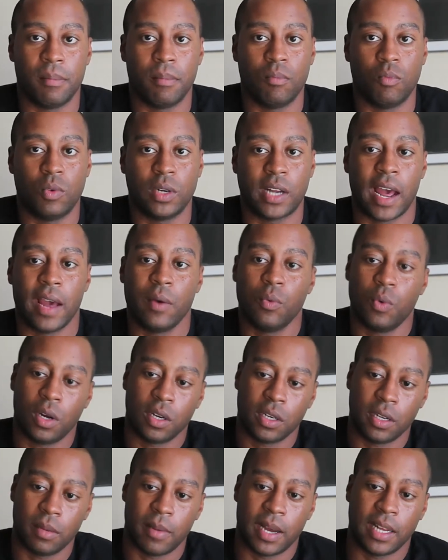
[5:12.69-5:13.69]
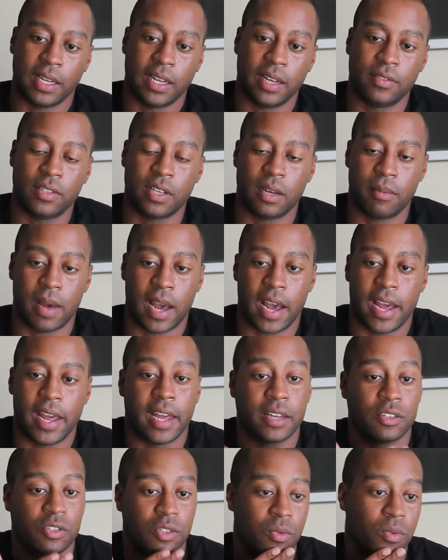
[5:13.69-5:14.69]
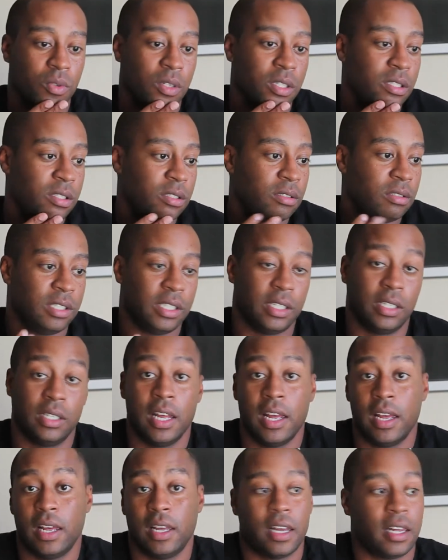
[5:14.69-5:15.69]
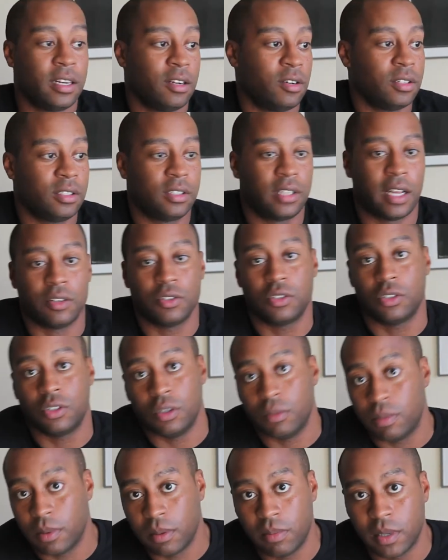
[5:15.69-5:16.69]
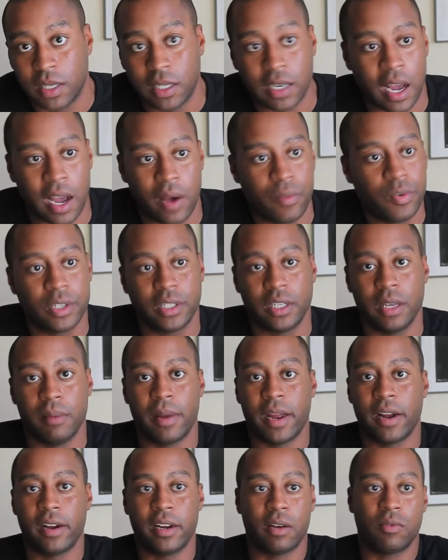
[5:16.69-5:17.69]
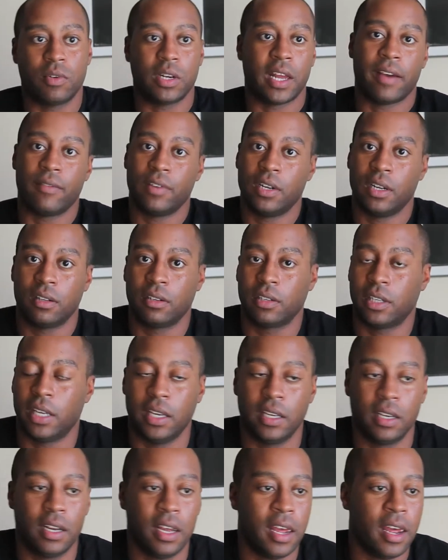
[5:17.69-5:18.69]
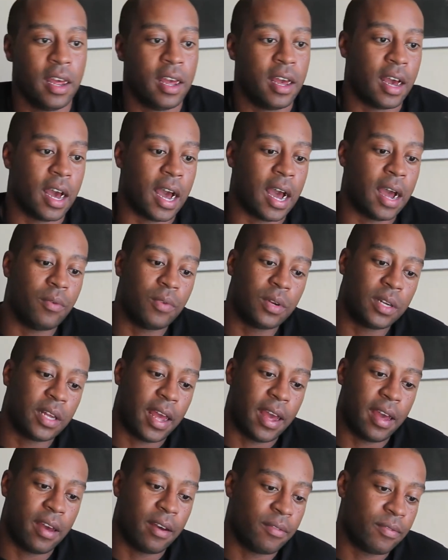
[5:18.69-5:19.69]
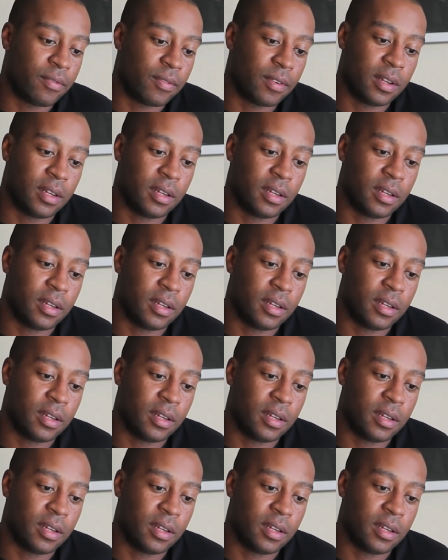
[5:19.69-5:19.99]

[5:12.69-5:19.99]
What I want in my lifetime, I actually want to, I know it sounds stupid, but I want to get married, I want to have another kid, I want to have